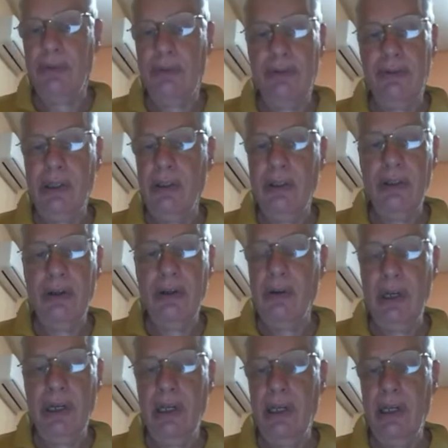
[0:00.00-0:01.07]
I don't know
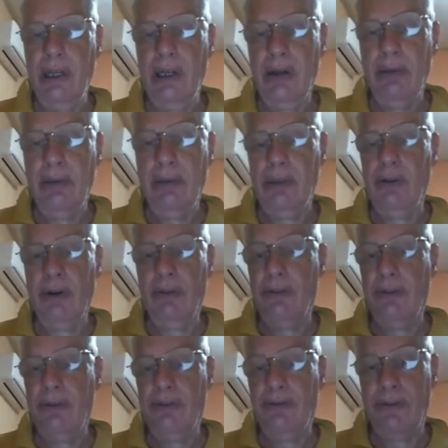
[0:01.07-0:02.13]
any combinatorial
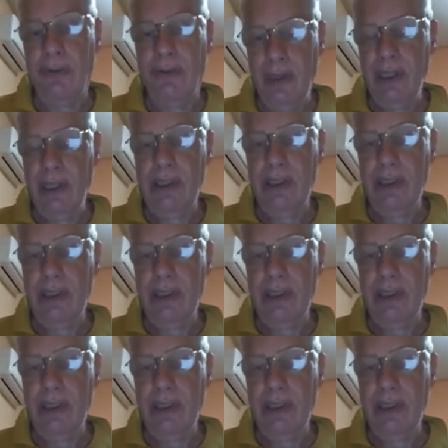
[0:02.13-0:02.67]
proof for this.